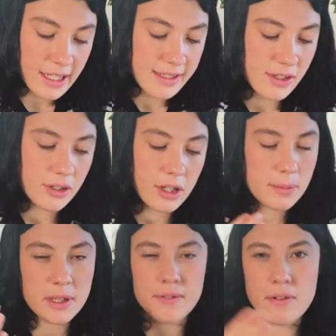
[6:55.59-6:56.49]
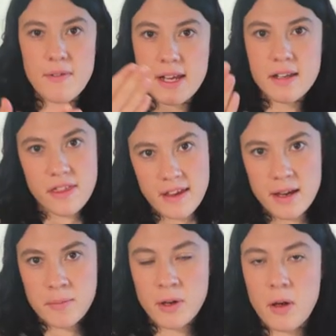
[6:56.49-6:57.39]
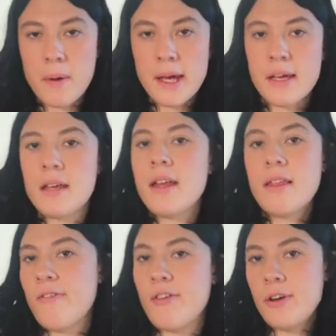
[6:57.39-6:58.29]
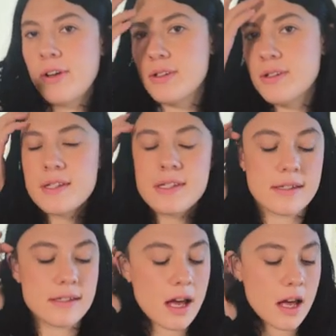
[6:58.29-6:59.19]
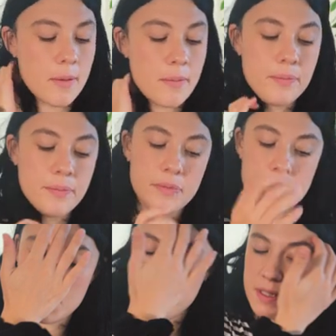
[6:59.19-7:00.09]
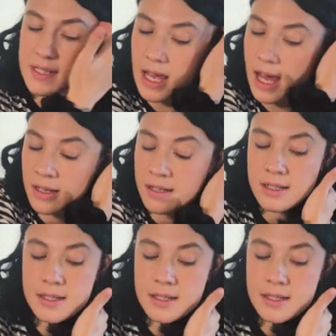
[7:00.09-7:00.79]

I sort of got a bit of a red theme going in the photos, towards the end.